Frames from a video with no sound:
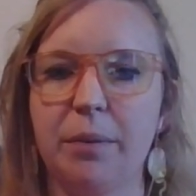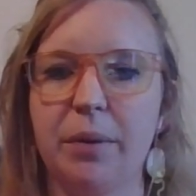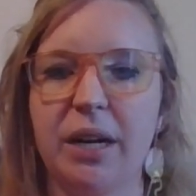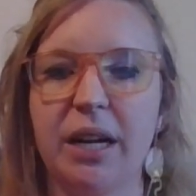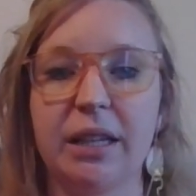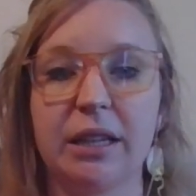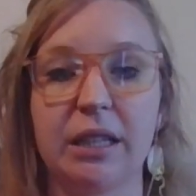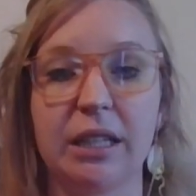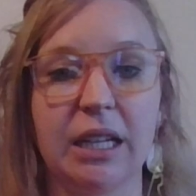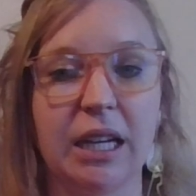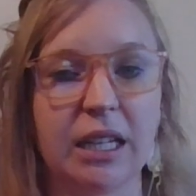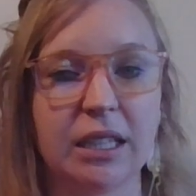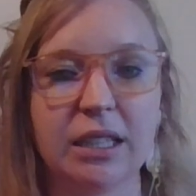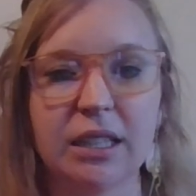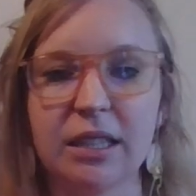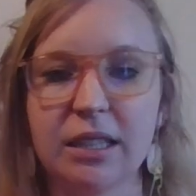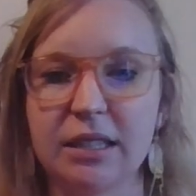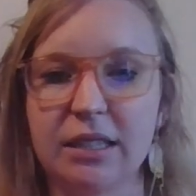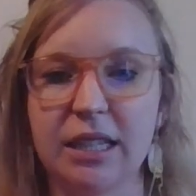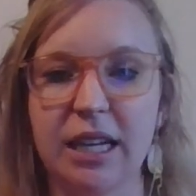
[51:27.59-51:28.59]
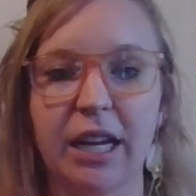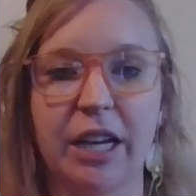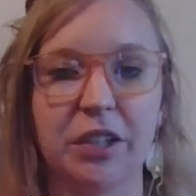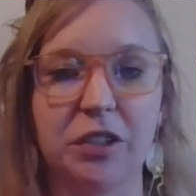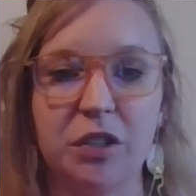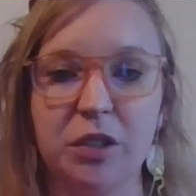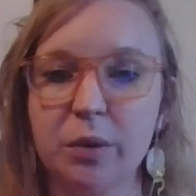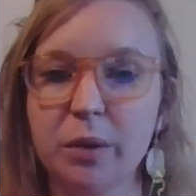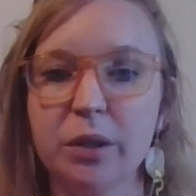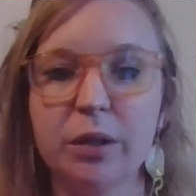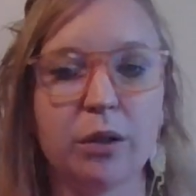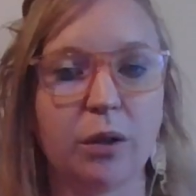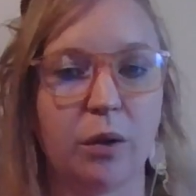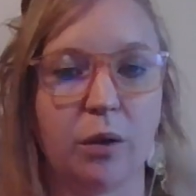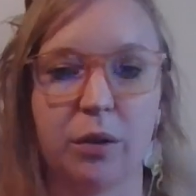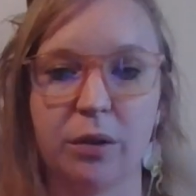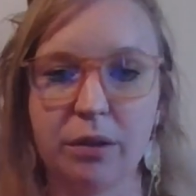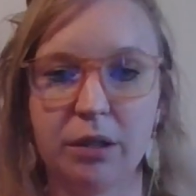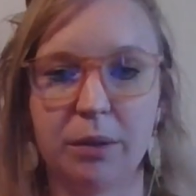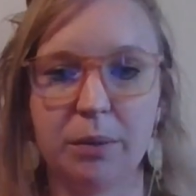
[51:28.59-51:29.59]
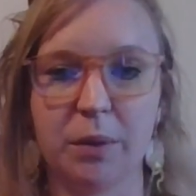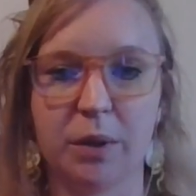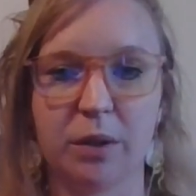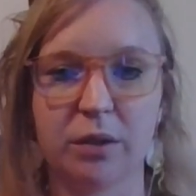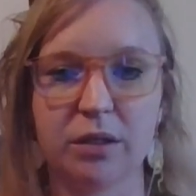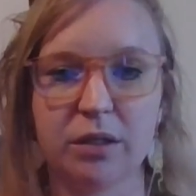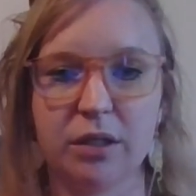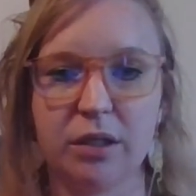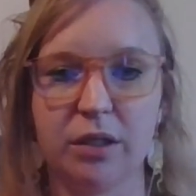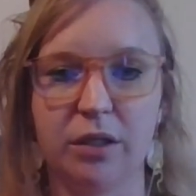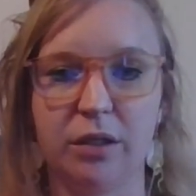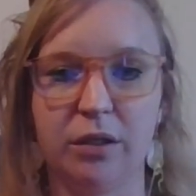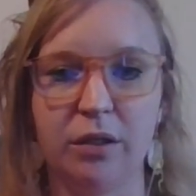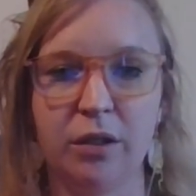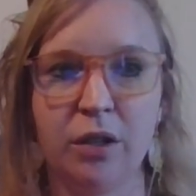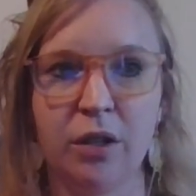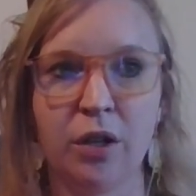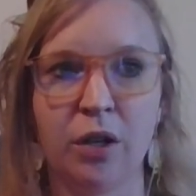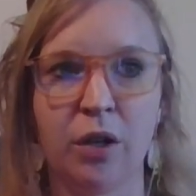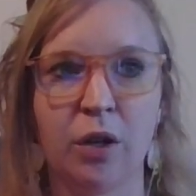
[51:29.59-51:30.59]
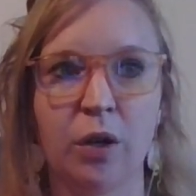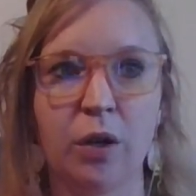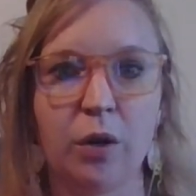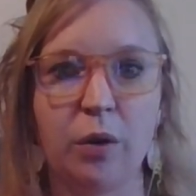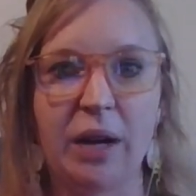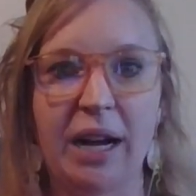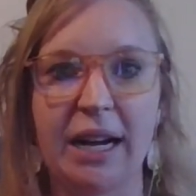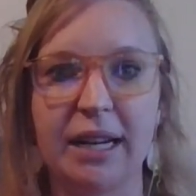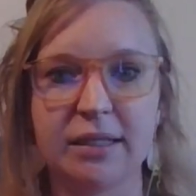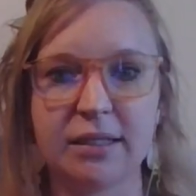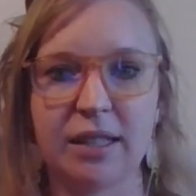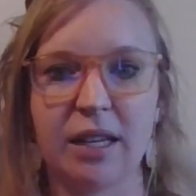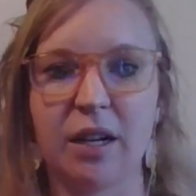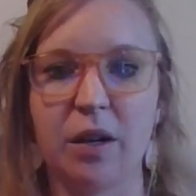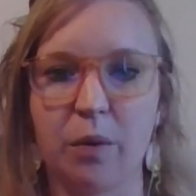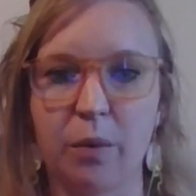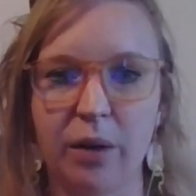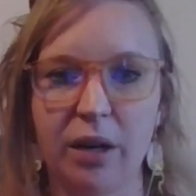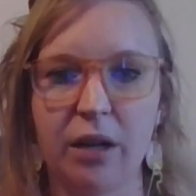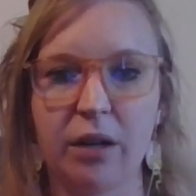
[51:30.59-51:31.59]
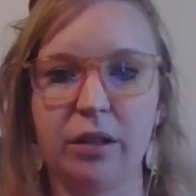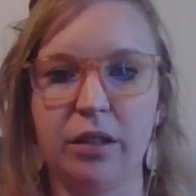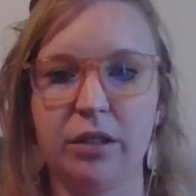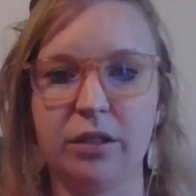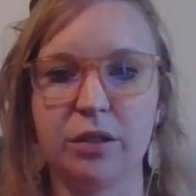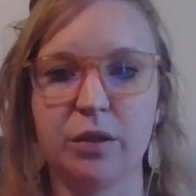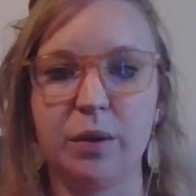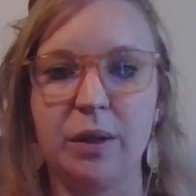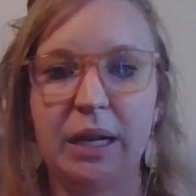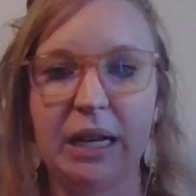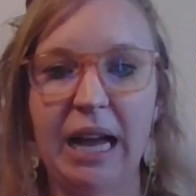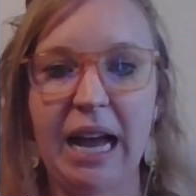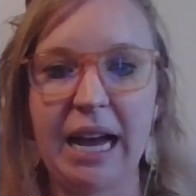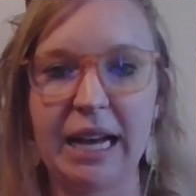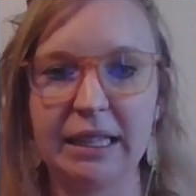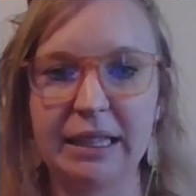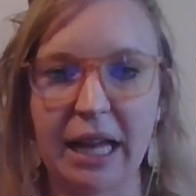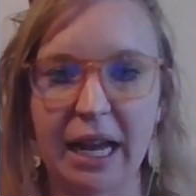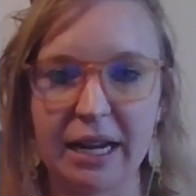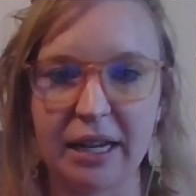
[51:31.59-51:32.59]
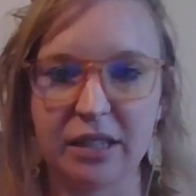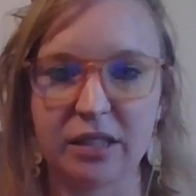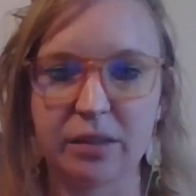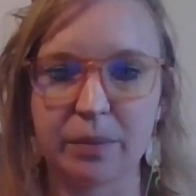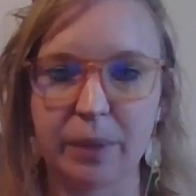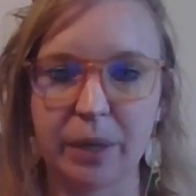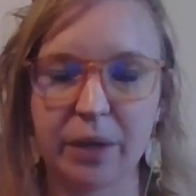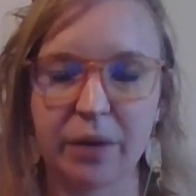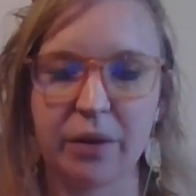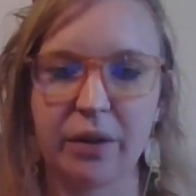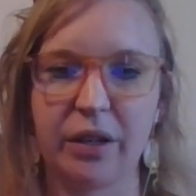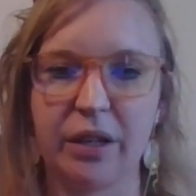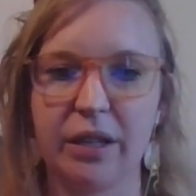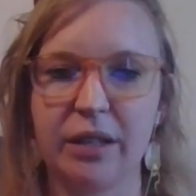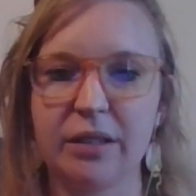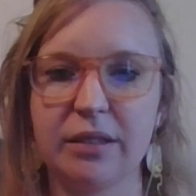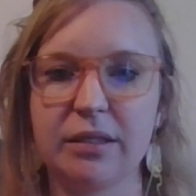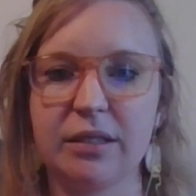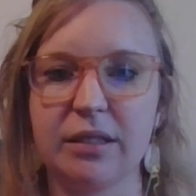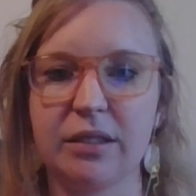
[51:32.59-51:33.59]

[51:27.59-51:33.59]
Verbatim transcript: But at the end of the day, you are the only person who has that awareness, who had that experience.